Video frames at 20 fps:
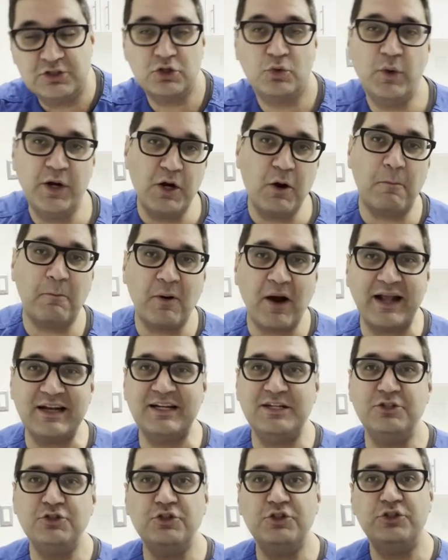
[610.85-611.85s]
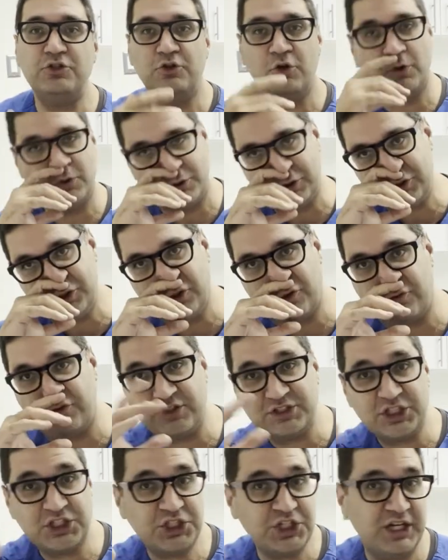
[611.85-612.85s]
So when you're pregnant, you need to go see your
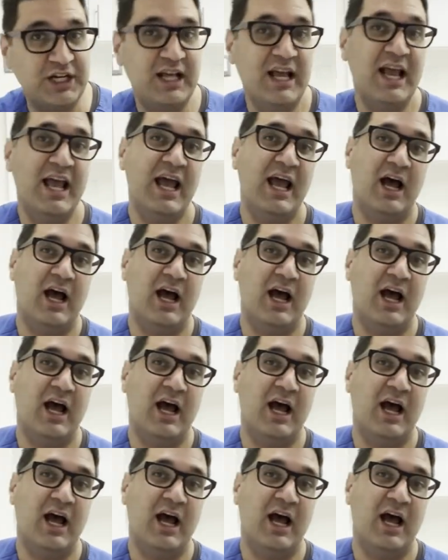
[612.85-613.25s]
physician,